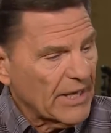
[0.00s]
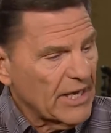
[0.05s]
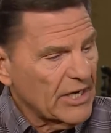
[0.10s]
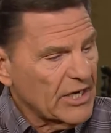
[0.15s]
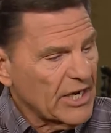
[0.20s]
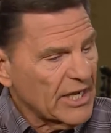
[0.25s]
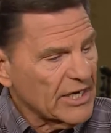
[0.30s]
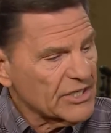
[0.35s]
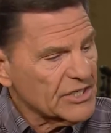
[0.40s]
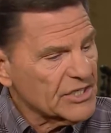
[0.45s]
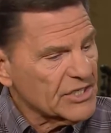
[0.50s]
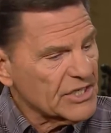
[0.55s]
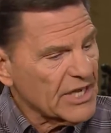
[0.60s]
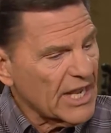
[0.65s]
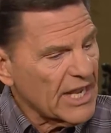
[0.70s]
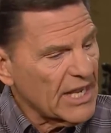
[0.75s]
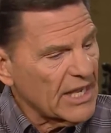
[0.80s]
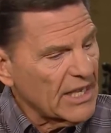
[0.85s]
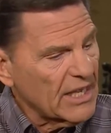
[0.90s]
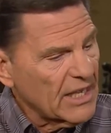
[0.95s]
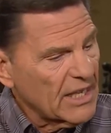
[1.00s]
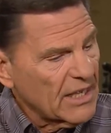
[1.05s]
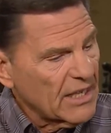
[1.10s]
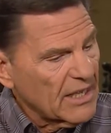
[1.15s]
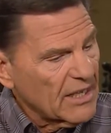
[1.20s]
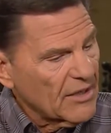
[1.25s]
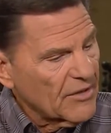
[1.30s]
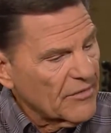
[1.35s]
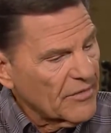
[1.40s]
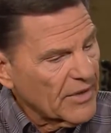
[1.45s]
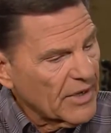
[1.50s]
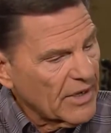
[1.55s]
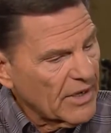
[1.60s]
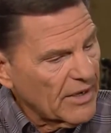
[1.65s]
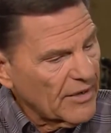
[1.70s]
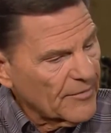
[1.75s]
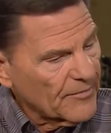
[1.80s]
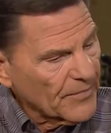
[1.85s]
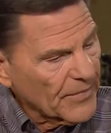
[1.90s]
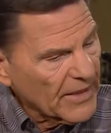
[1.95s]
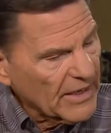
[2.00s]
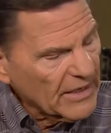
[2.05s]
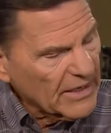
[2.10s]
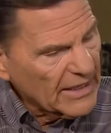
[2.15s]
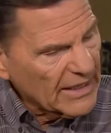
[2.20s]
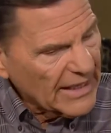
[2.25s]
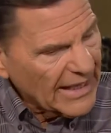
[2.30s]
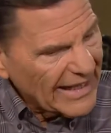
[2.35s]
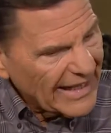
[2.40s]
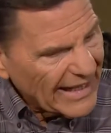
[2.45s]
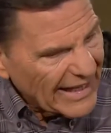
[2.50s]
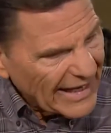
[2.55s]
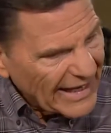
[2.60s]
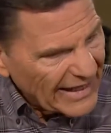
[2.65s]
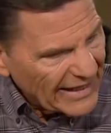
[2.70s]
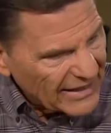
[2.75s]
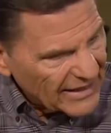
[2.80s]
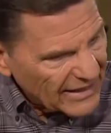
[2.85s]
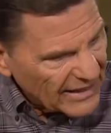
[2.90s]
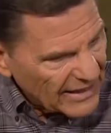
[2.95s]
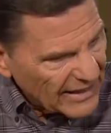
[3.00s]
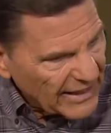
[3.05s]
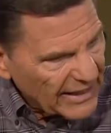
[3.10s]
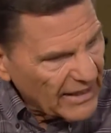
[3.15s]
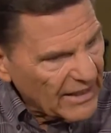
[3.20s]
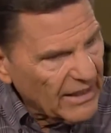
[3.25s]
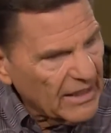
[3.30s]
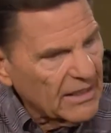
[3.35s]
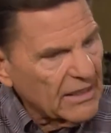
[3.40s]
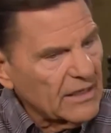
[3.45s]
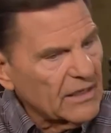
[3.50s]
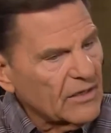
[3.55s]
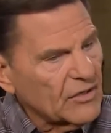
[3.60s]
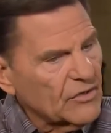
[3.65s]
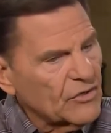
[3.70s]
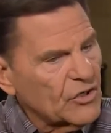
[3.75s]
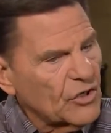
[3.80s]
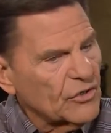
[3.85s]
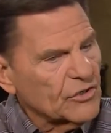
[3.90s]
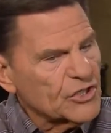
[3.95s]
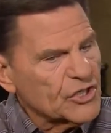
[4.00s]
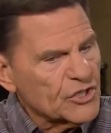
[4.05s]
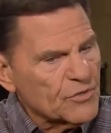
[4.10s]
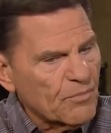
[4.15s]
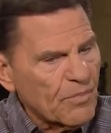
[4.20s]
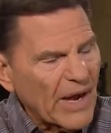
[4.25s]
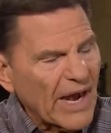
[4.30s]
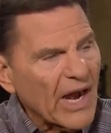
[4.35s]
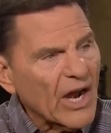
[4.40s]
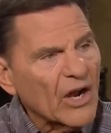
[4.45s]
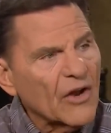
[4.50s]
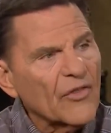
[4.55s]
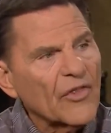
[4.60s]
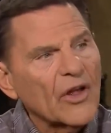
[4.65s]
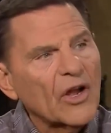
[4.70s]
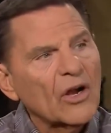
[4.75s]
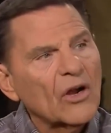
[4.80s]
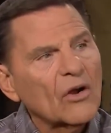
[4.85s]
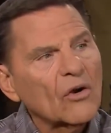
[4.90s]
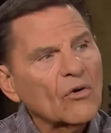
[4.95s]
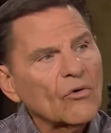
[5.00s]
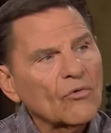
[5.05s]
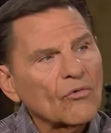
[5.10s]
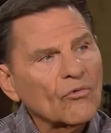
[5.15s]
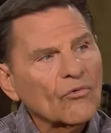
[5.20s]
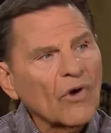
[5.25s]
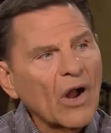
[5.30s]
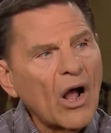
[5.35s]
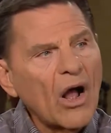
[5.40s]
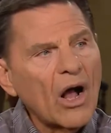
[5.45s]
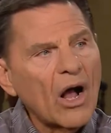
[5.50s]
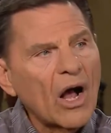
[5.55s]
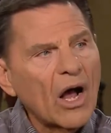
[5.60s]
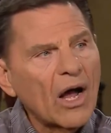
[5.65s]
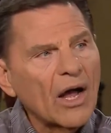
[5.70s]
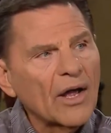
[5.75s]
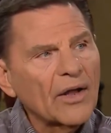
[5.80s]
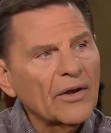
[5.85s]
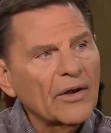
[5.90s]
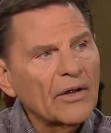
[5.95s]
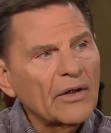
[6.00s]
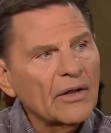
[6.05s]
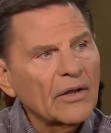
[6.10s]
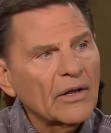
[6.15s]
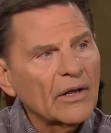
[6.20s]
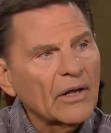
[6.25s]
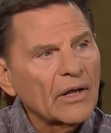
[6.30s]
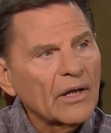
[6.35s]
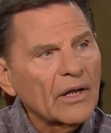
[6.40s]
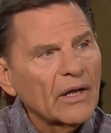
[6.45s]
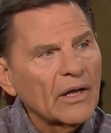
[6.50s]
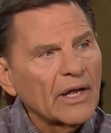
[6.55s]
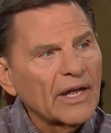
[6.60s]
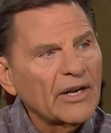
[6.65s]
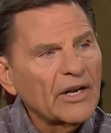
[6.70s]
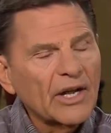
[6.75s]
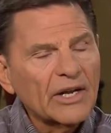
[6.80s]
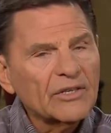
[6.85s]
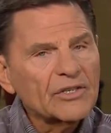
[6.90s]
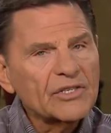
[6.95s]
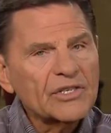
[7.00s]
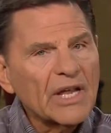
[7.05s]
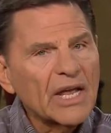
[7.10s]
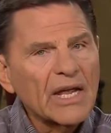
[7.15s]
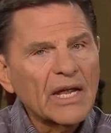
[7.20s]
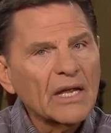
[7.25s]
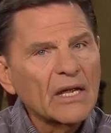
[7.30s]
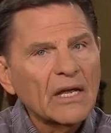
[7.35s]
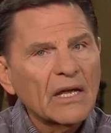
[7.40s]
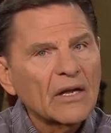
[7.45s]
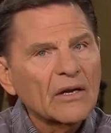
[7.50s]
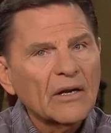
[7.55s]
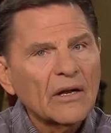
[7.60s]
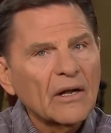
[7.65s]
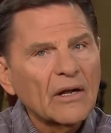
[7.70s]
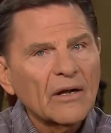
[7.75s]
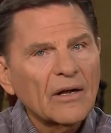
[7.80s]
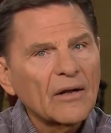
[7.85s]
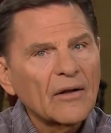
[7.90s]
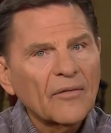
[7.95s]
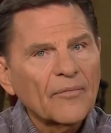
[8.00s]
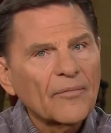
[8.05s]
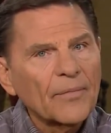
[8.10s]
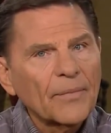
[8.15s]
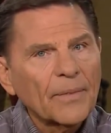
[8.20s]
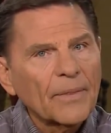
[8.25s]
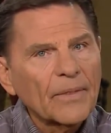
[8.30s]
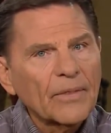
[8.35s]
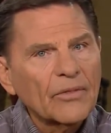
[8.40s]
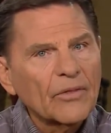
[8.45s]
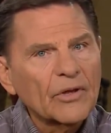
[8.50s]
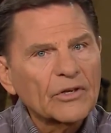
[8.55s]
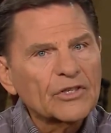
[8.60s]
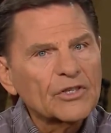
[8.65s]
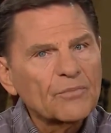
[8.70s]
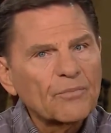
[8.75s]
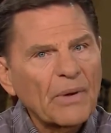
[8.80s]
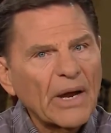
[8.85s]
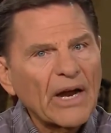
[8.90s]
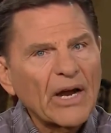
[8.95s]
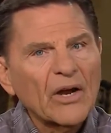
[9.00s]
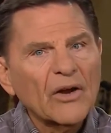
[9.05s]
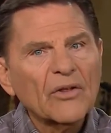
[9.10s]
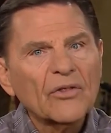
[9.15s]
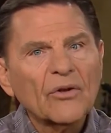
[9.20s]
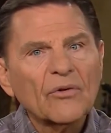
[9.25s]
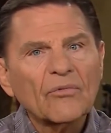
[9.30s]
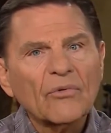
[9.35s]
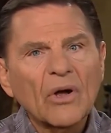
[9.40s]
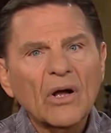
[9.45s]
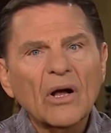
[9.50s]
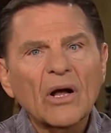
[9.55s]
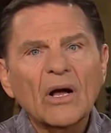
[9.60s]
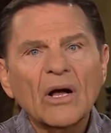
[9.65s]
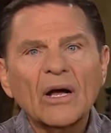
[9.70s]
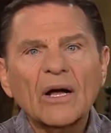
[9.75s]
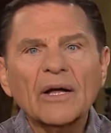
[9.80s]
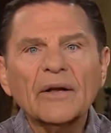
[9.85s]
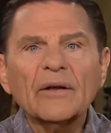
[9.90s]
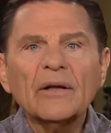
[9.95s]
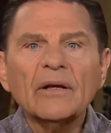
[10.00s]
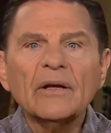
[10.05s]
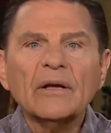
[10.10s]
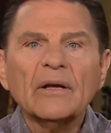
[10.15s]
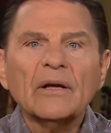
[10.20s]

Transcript: It doesn't say uh, in to spare the rod. It doesn't say uh, to spare the rod